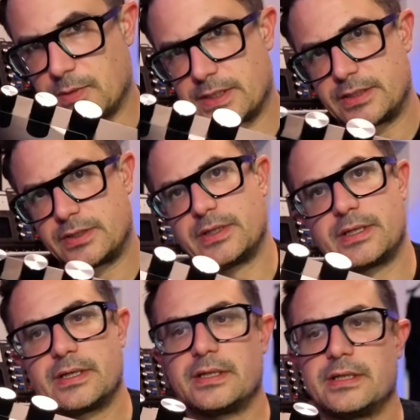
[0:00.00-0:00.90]
what they're doing
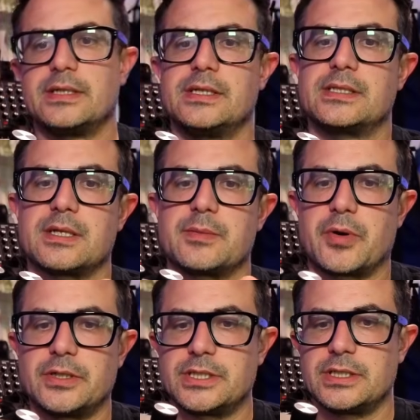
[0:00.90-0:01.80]
here is
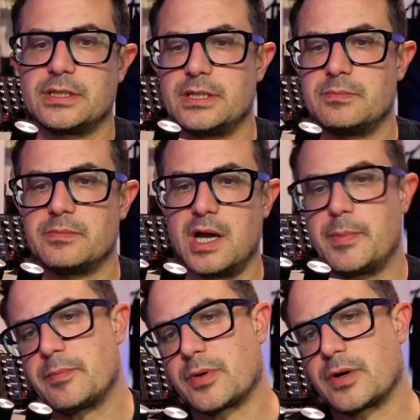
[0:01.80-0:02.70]
approaching the
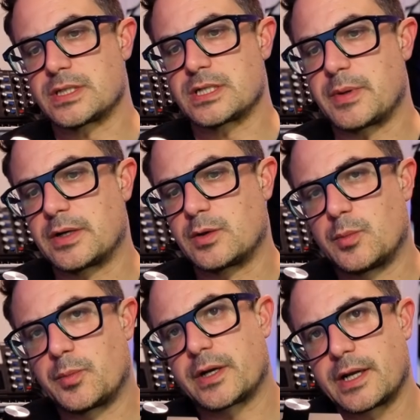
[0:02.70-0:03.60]
mapping process by
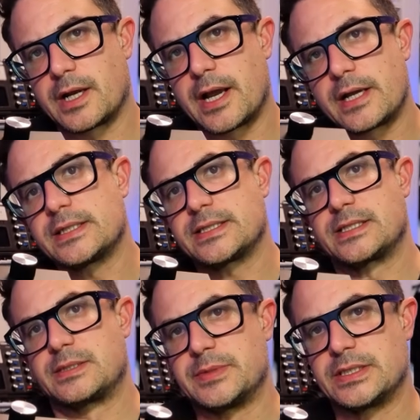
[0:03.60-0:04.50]
incorporating an AI
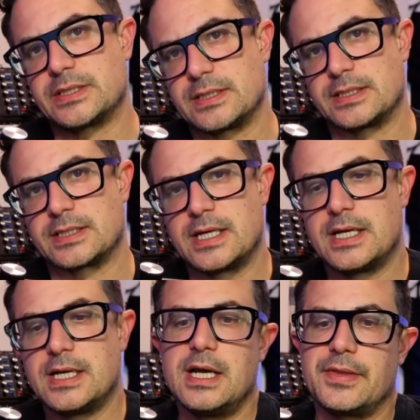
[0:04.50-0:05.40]
system into this
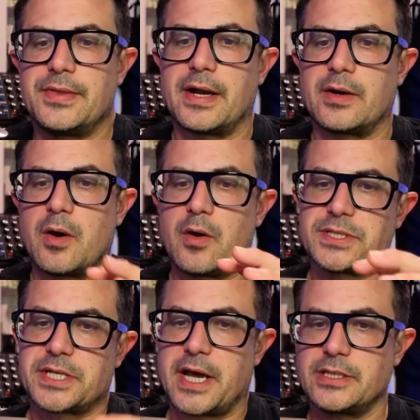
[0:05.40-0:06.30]
that
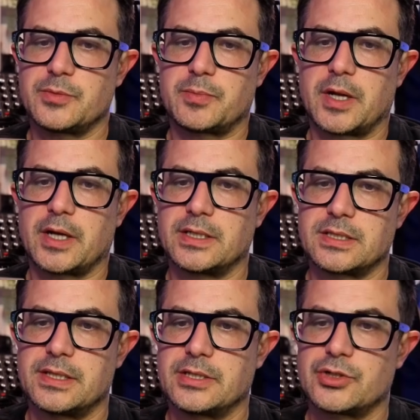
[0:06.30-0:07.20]
scans your plugins
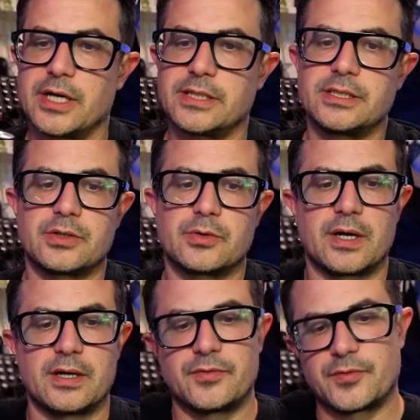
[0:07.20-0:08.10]
and then tries to
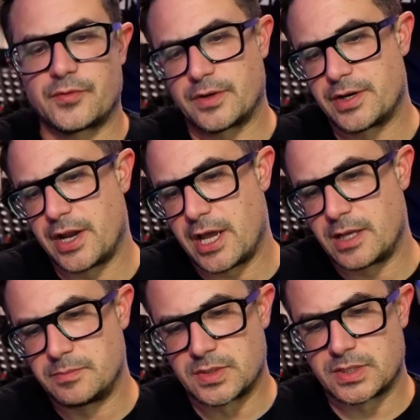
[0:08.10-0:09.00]
derive
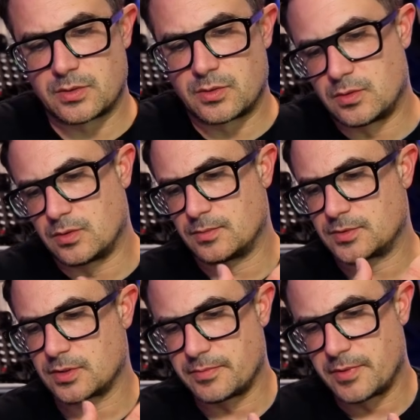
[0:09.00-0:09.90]
names or sort